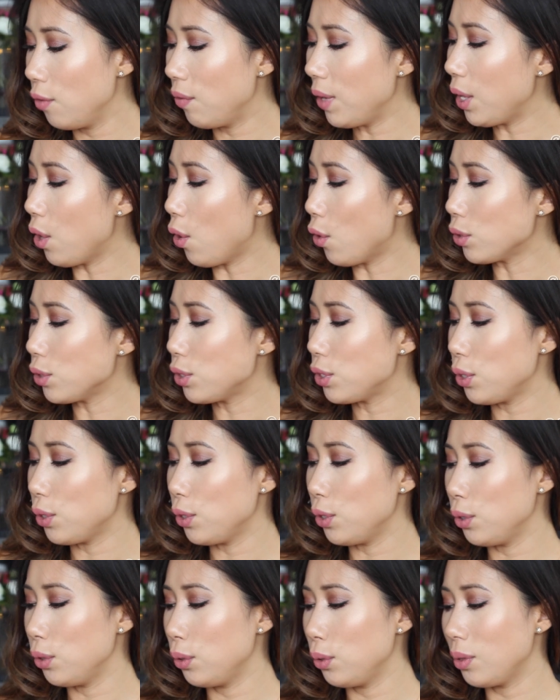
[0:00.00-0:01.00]
Moving on
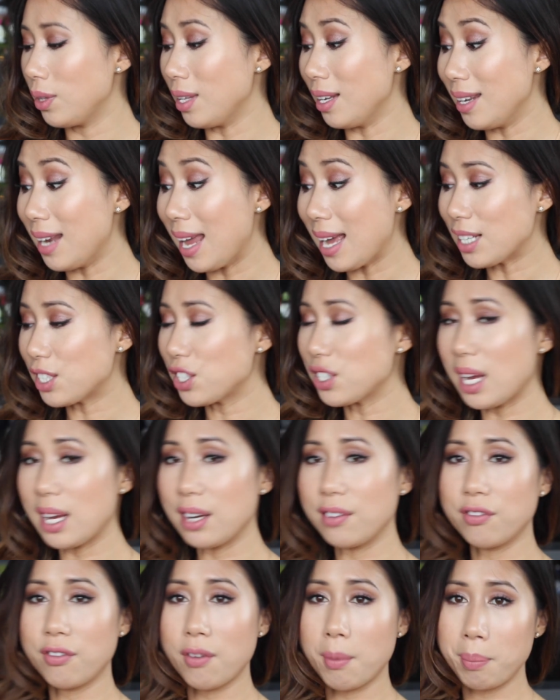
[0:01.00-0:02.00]
to the next
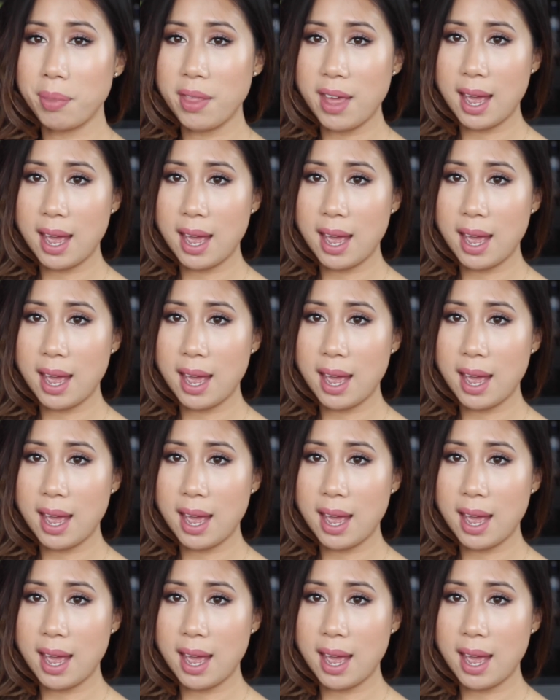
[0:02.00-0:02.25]
shade from